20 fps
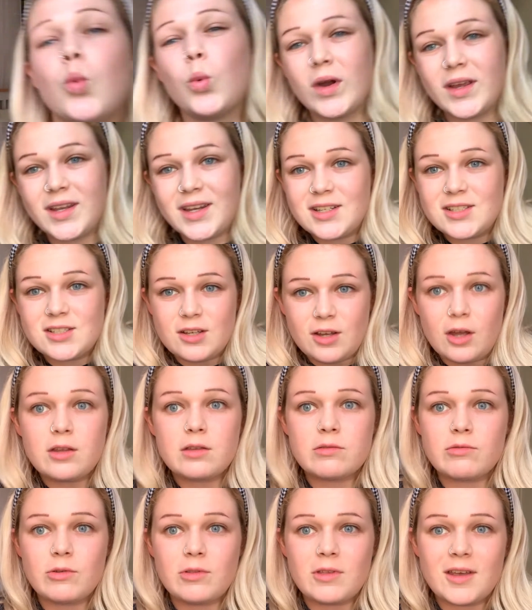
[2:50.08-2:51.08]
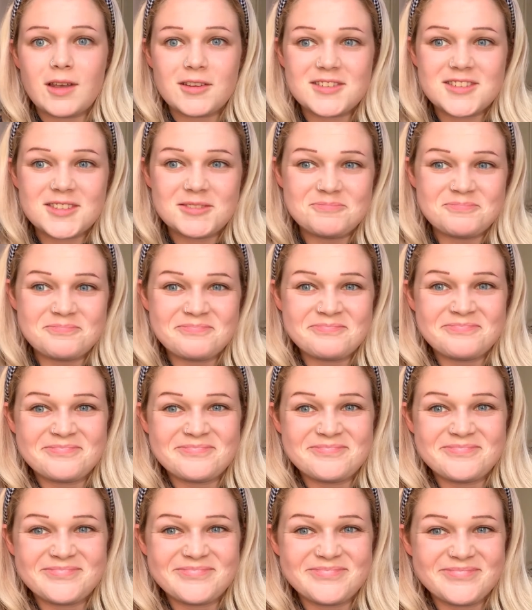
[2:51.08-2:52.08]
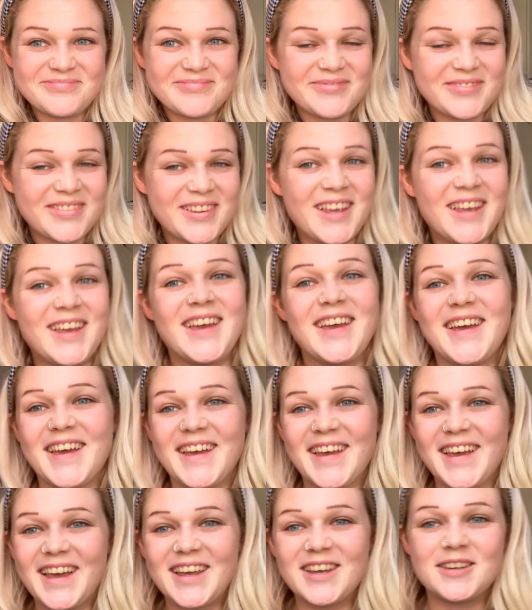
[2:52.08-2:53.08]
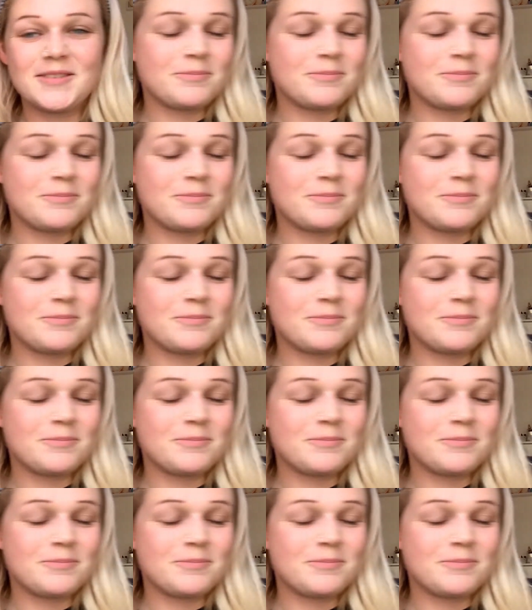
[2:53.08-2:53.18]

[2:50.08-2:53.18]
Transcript: we need to go through this. Okay.